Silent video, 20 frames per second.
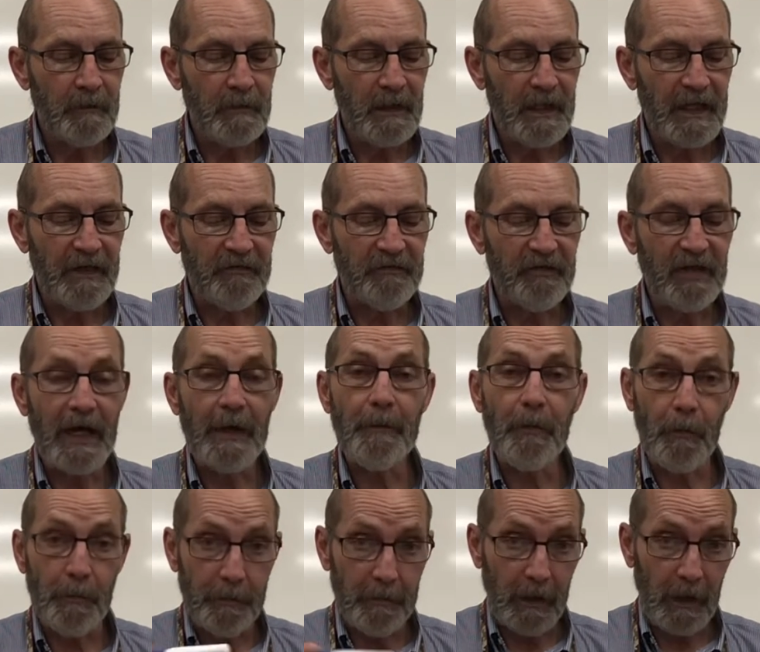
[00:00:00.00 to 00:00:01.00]

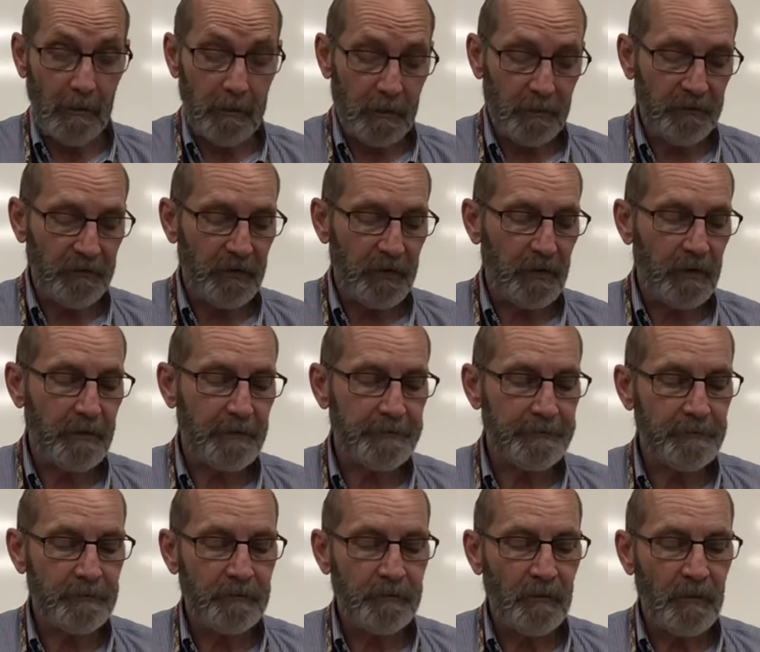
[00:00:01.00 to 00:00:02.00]
Example problems here.
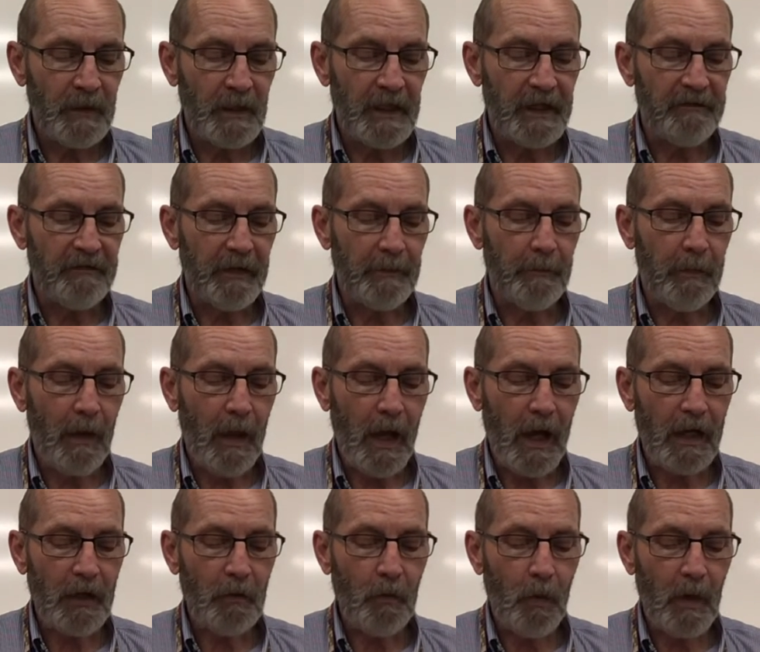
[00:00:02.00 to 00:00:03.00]
If a
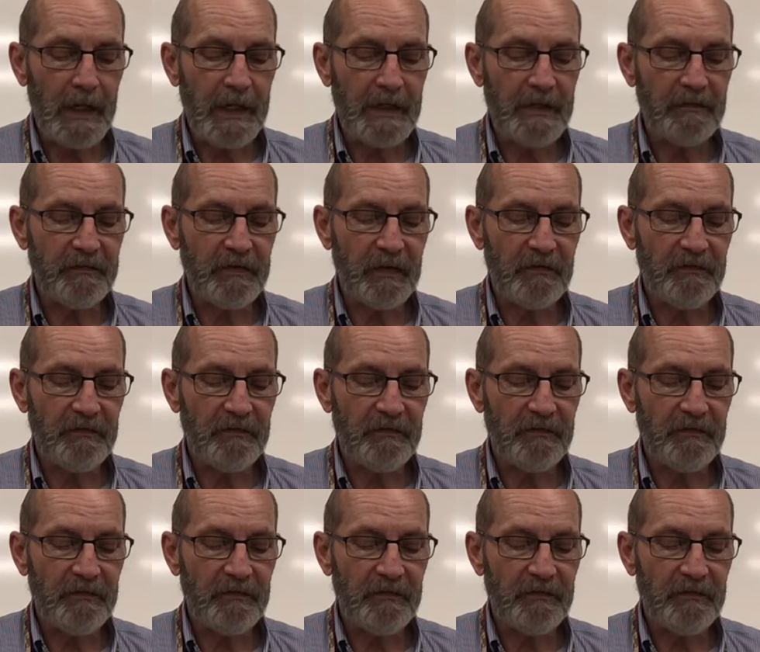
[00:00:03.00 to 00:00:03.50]
block weighs